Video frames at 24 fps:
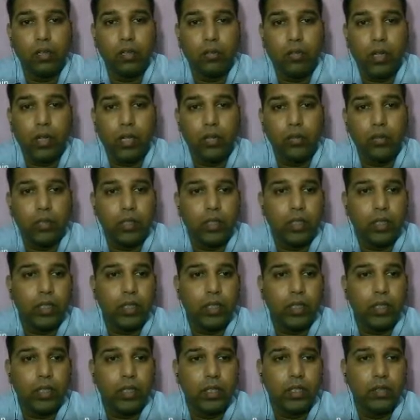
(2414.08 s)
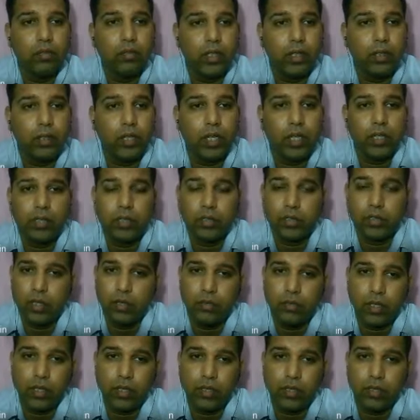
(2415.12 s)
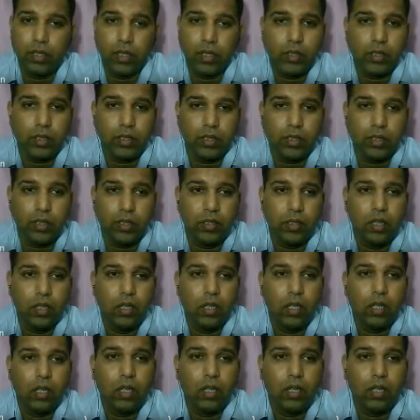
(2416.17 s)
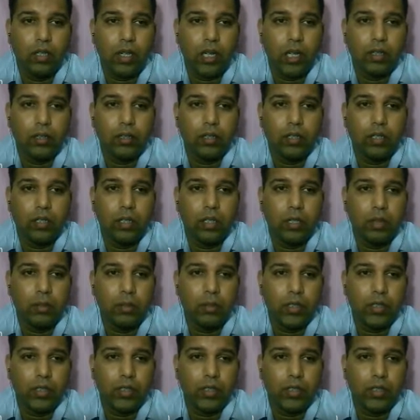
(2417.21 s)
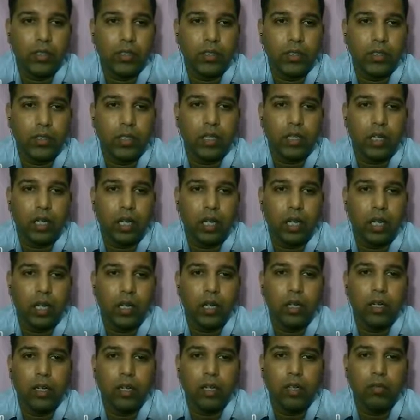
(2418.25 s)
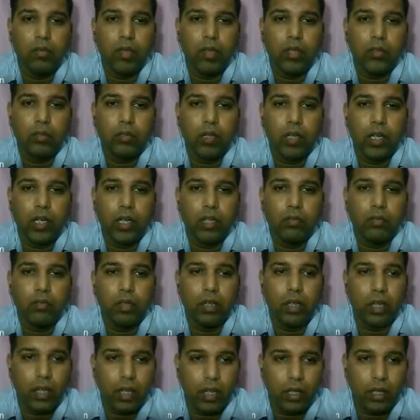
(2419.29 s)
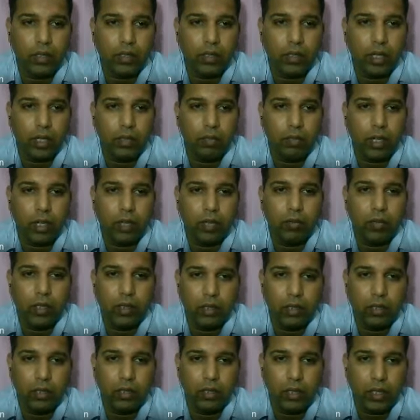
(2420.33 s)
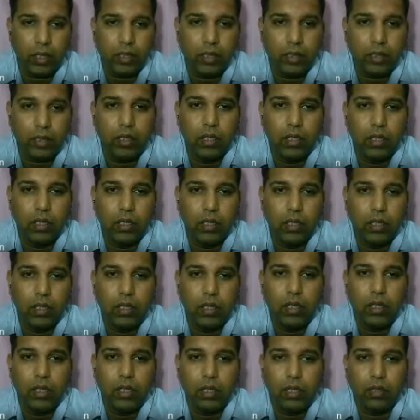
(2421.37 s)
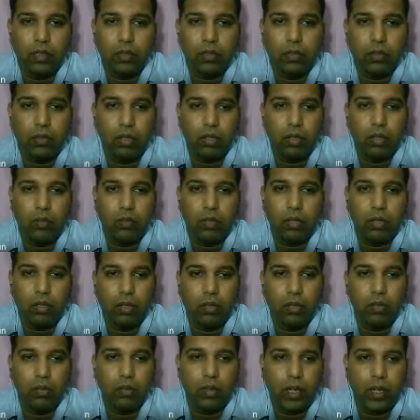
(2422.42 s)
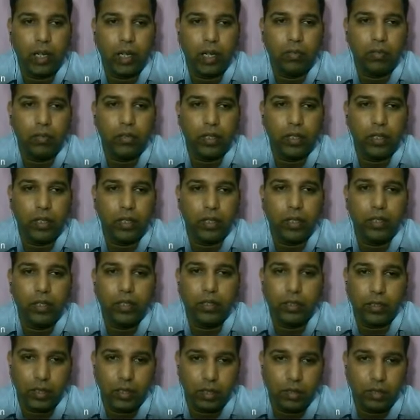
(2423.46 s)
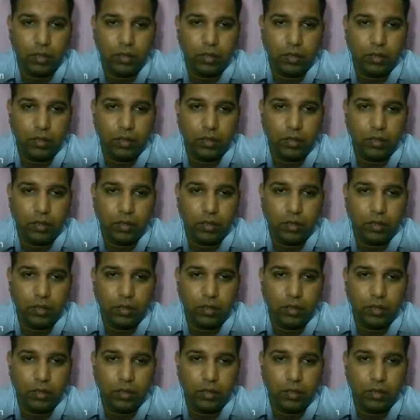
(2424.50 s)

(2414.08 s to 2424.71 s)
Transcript: while working with dangerous infectious agents that present a high individual as well as environmental risk in the form of life-threatening disease,